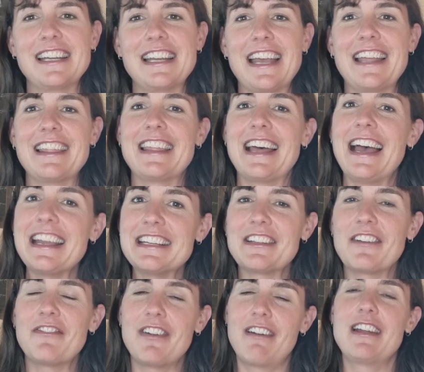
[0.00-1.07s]
And that is a
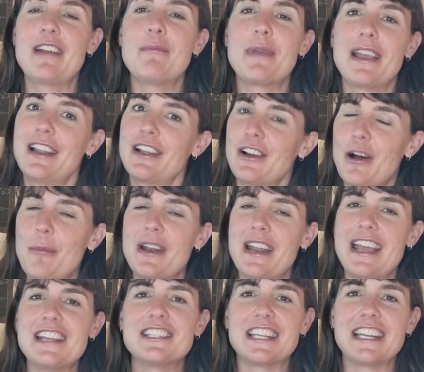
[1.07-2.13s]
very appealing
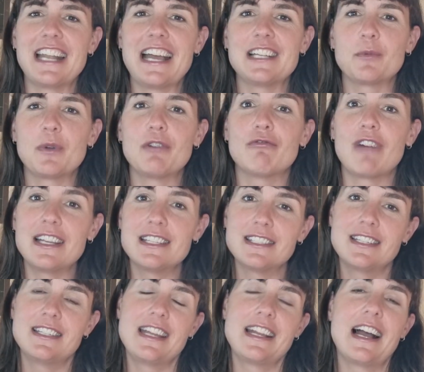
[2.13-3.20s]
combination as we race to
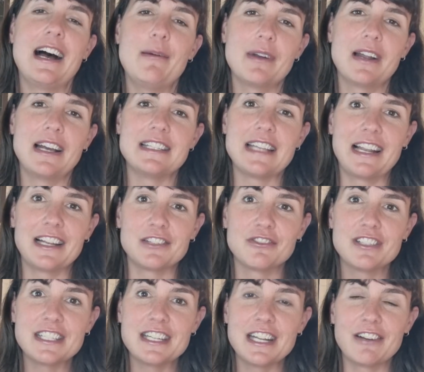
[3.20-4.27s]
decarbonise
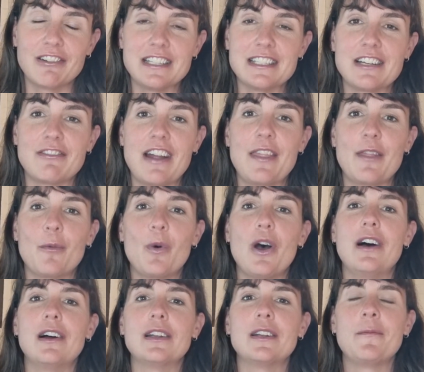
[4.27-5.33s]
electricity grids around the
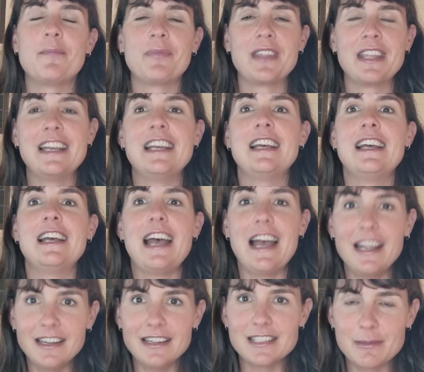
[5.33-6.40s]
world. And
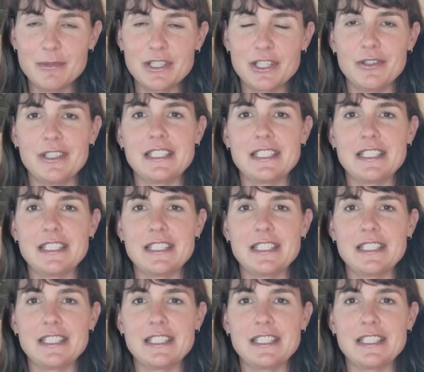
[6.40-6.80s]
it's a mature